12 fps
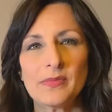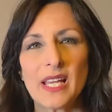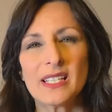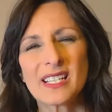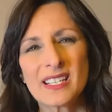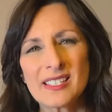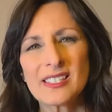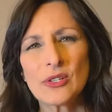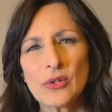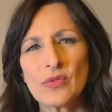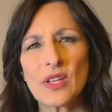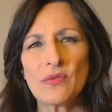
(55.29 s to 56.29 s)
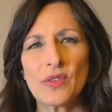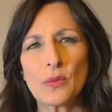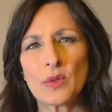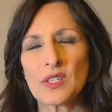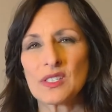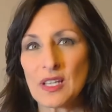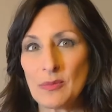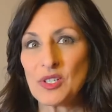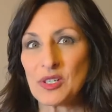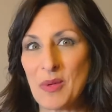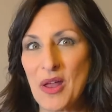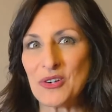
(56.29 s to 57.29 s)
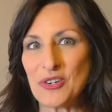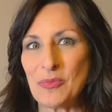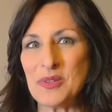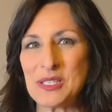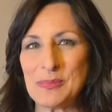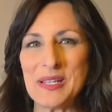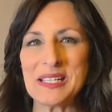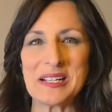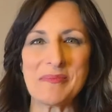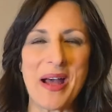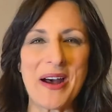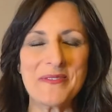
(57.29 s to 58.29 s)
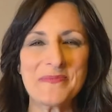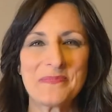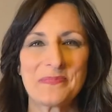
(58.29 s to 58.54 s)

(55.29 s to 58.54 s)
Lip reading: And consider if they fit with the subject matter you'll be speaking about.